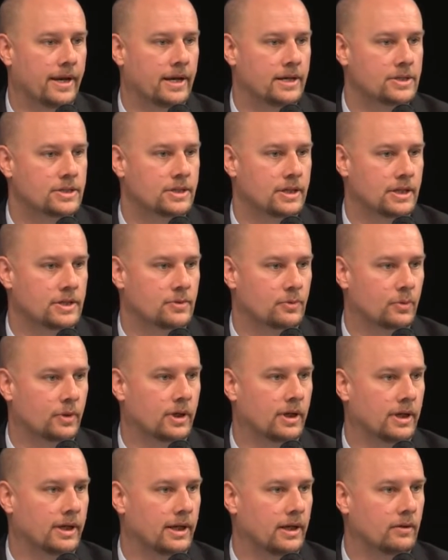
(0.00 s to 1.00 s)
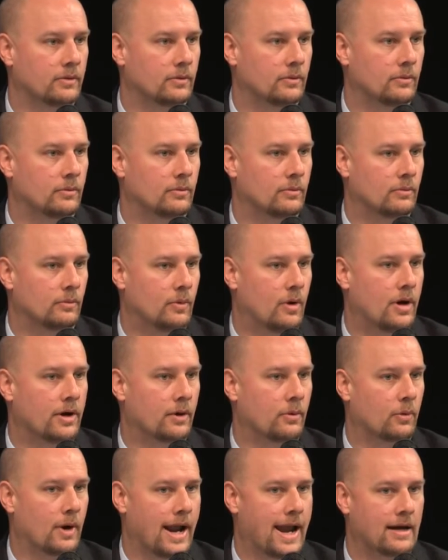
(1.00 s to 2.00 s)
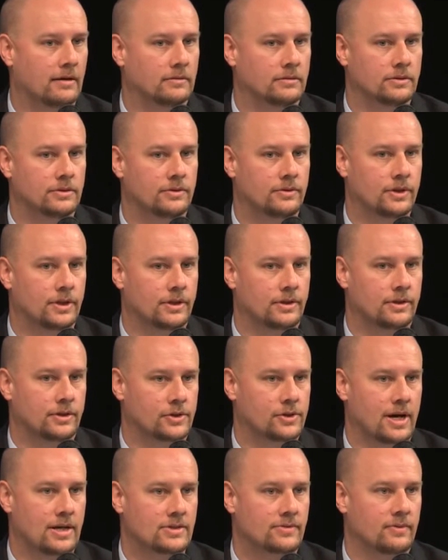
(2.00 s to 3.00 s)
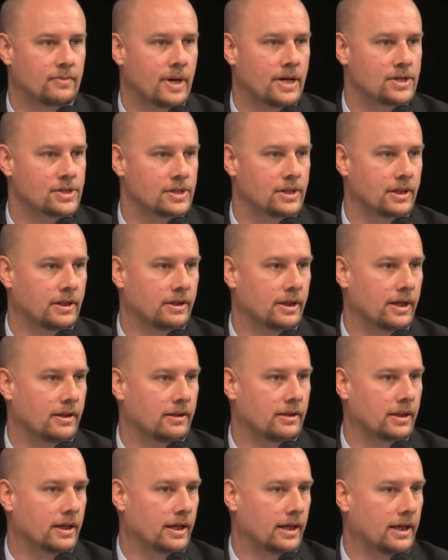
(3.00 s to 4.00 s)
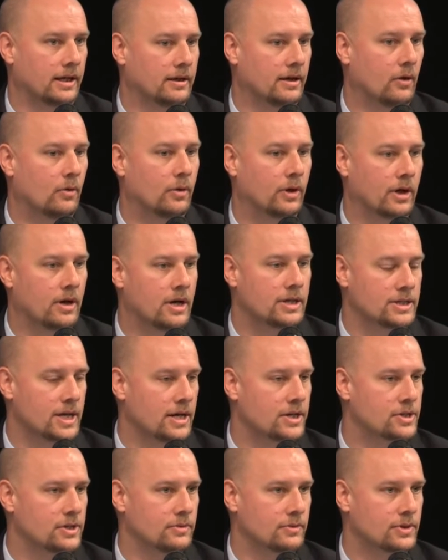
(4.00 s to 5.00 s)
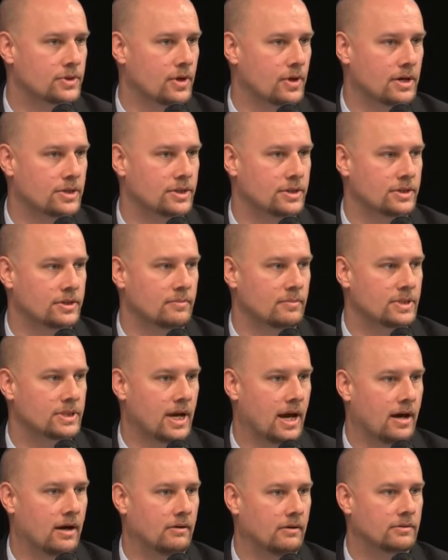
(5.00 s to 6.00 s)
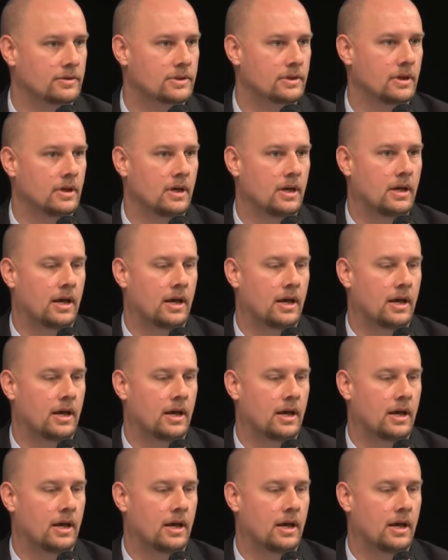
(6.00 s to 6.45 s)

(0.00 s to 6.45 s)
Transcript: is really one around the transformation in the organizational structures themselves,